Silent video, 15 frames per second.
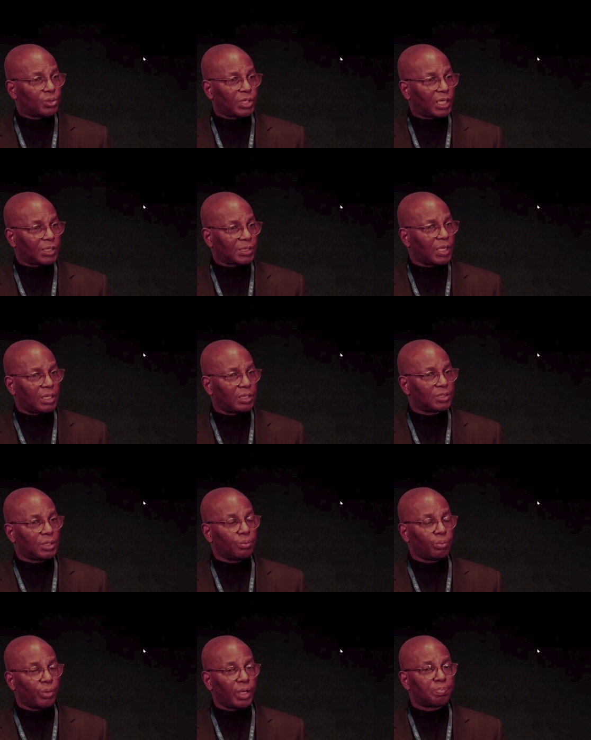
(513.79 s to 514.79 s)

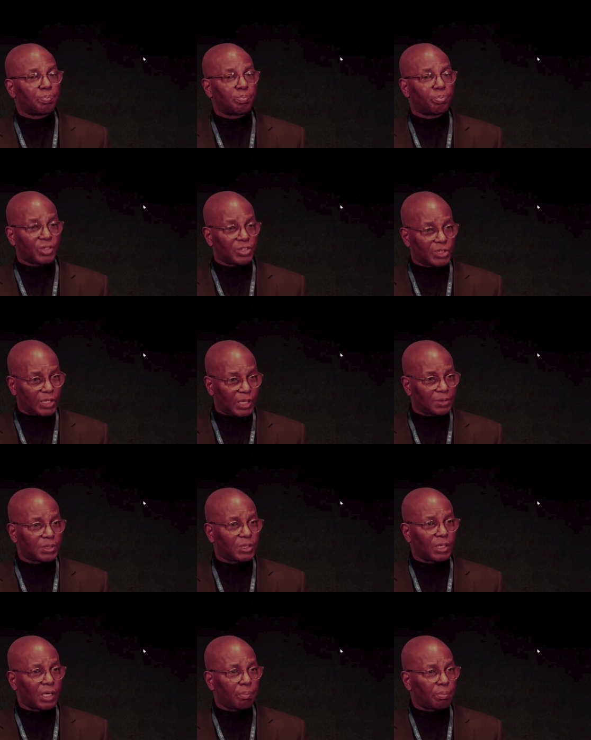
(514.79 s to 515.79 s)
technology represents
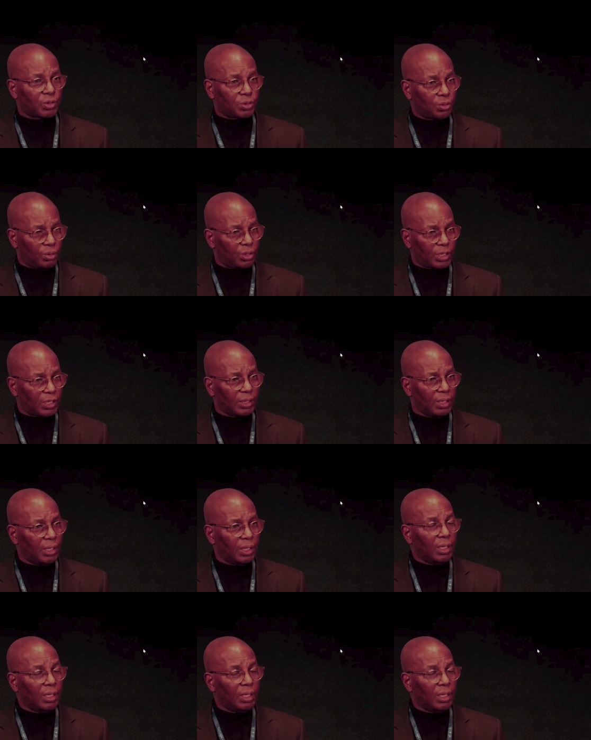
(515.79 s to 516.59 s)
an opportunity